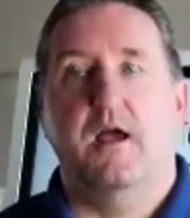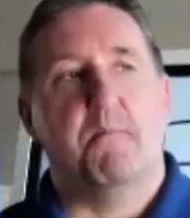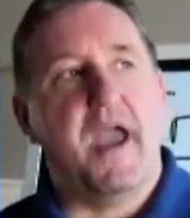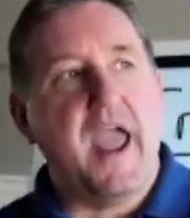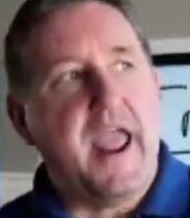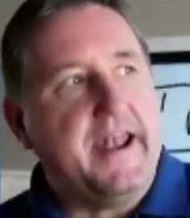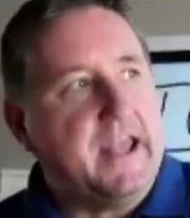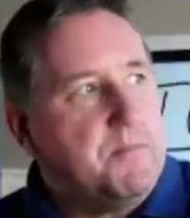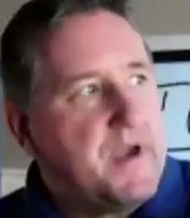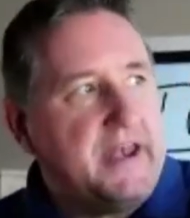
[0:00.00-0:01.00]

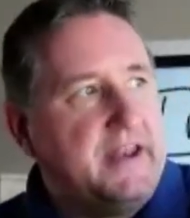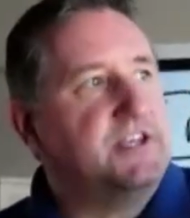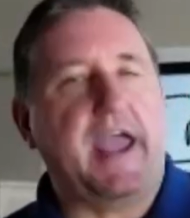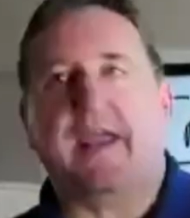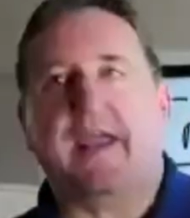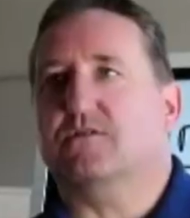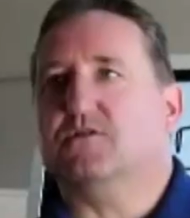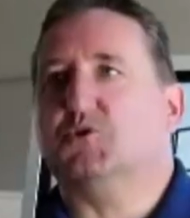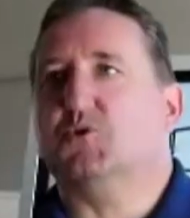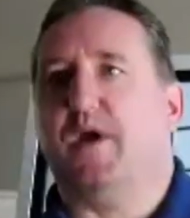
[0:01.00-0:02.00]
Many, many
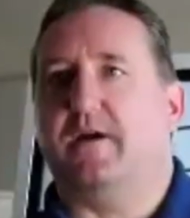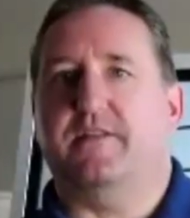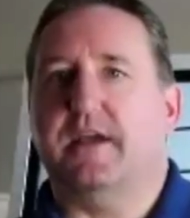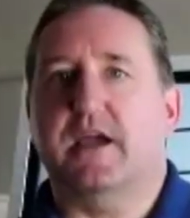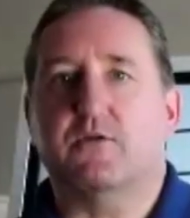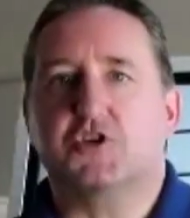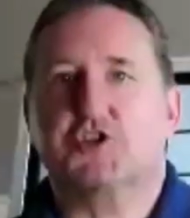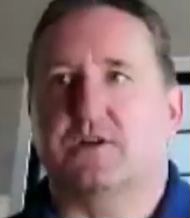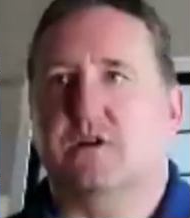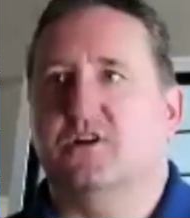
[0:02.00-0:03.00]
tankers were at the
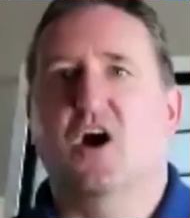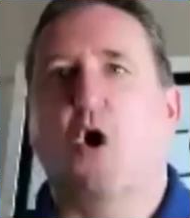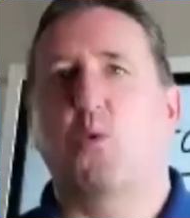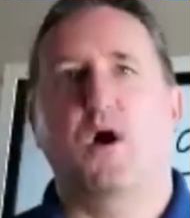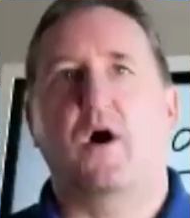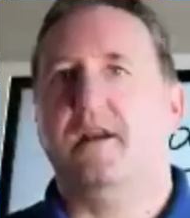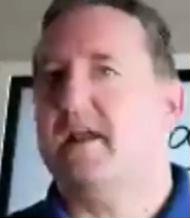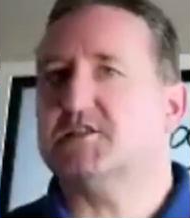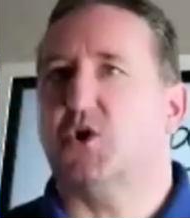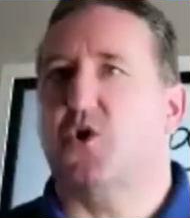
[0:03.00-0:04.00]
ocean. No one
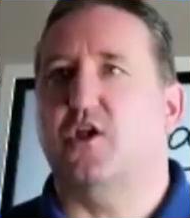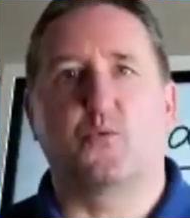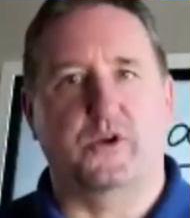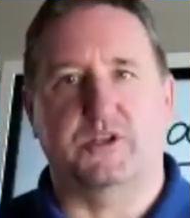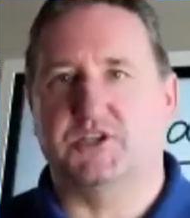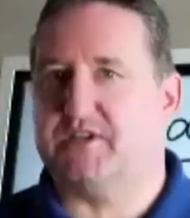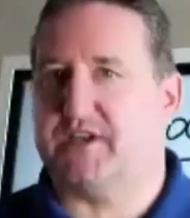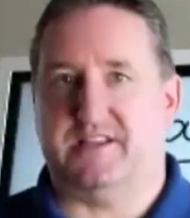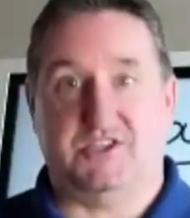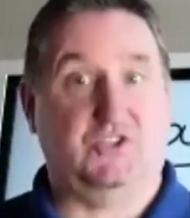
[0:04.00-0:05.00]
needs all the world
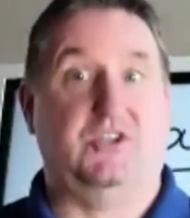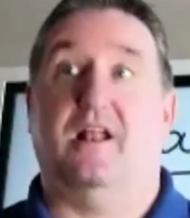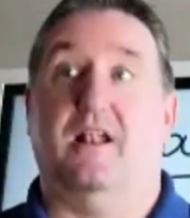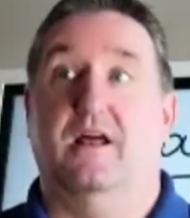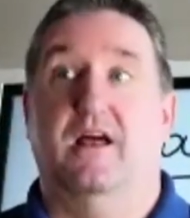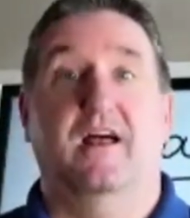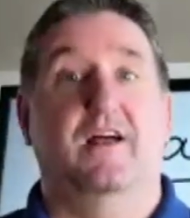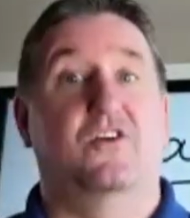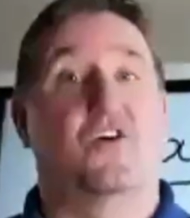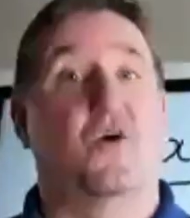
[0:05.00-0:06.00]
stand still.
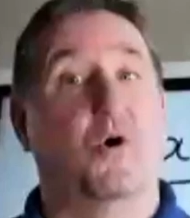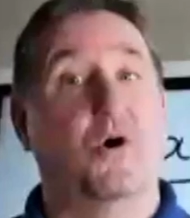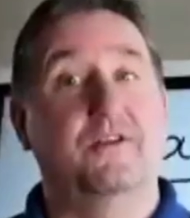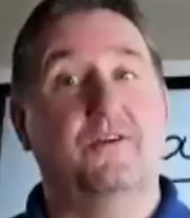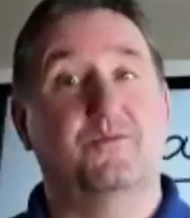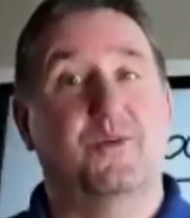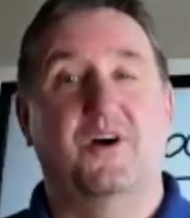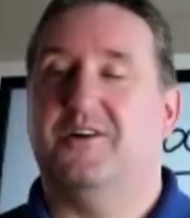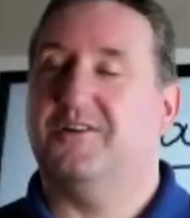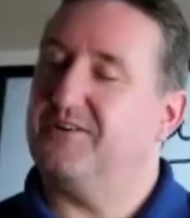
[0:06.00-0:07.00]
No volume,
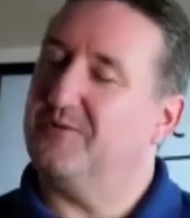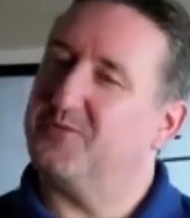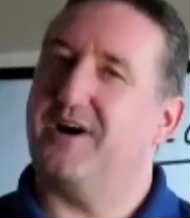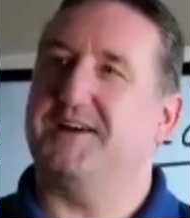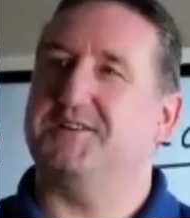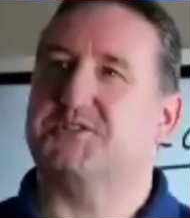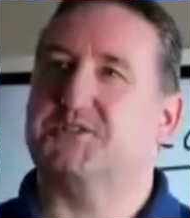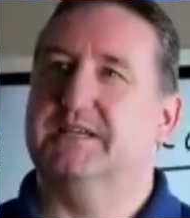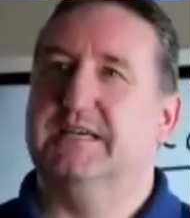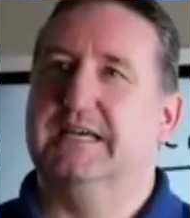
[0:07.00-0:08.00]
no price.
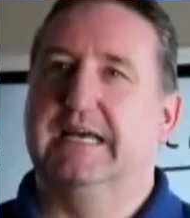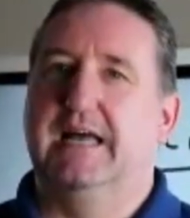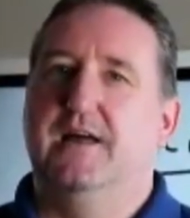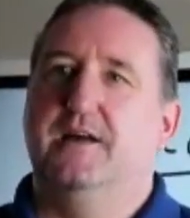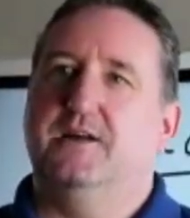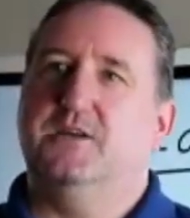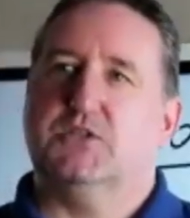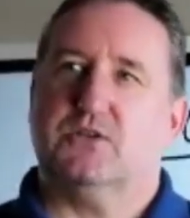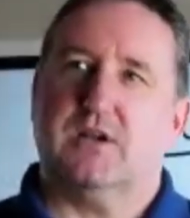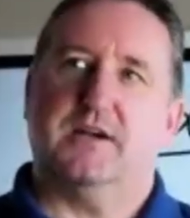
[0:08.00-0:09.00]

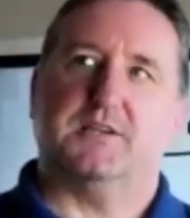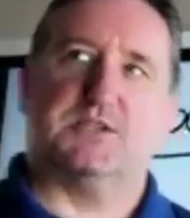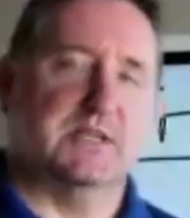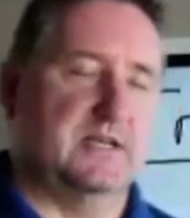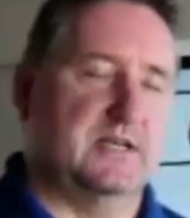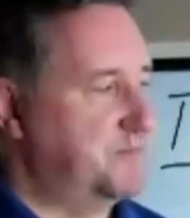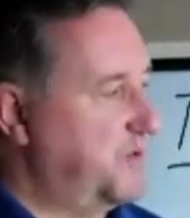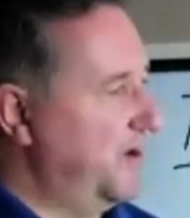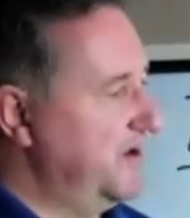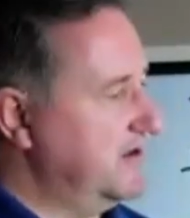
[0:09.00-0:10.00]
So guys, the
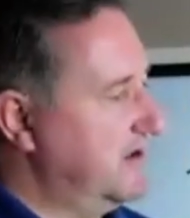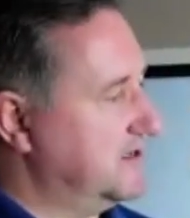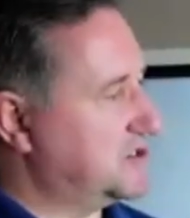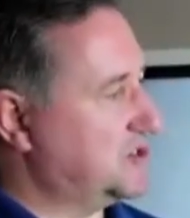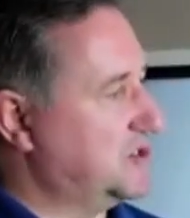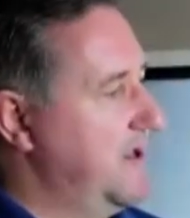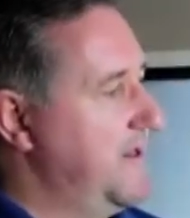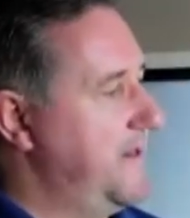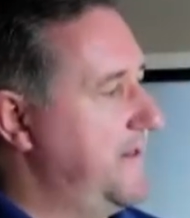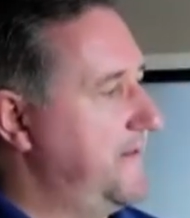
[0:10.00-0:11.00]
point is,
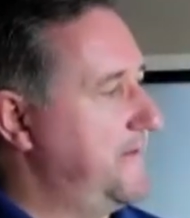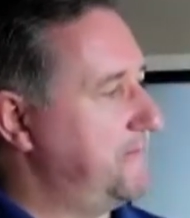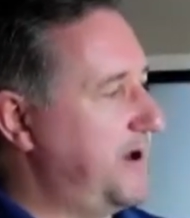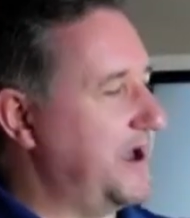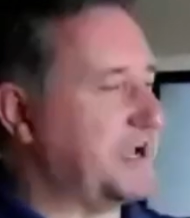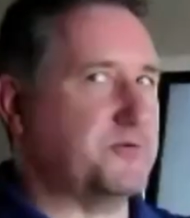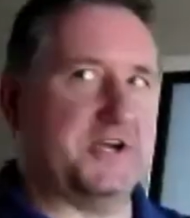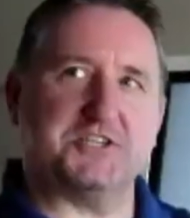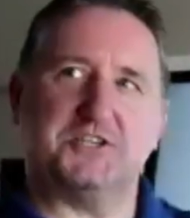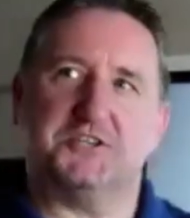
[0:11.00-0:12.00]
my
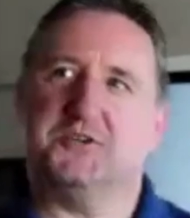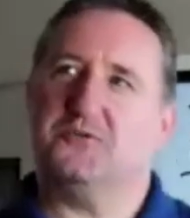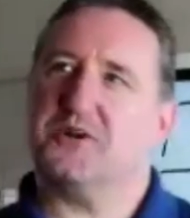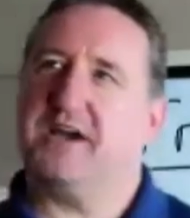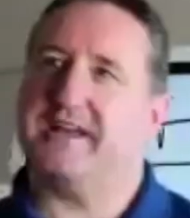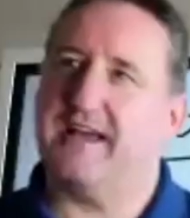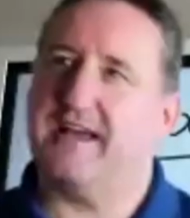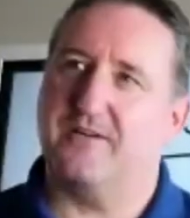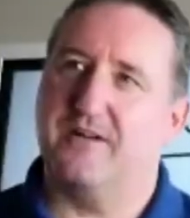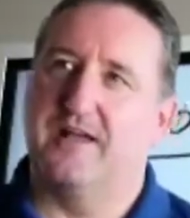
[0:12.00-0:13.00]
question to you right
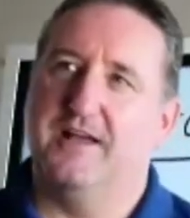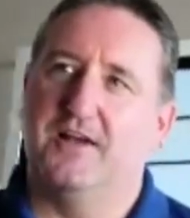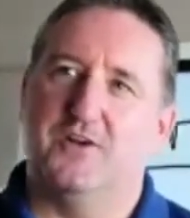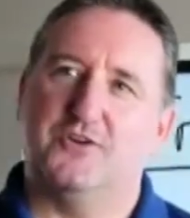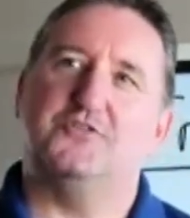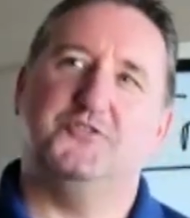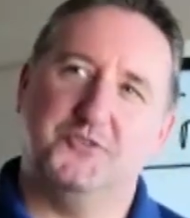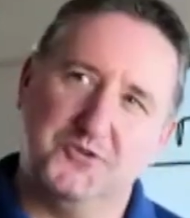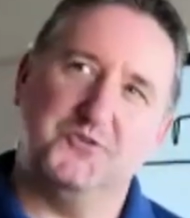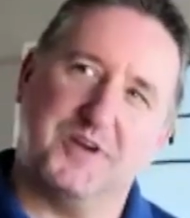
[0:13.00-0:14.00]
now,
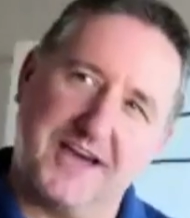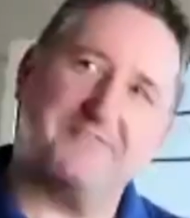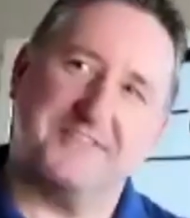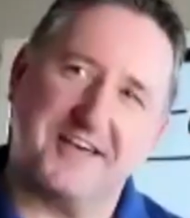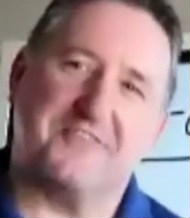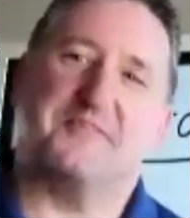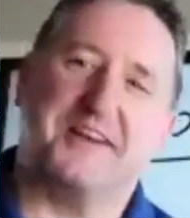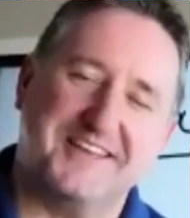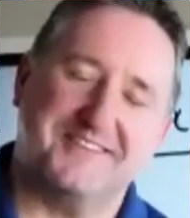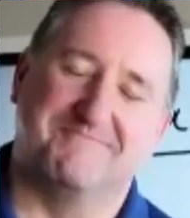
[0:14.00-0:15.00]
do you have enough money?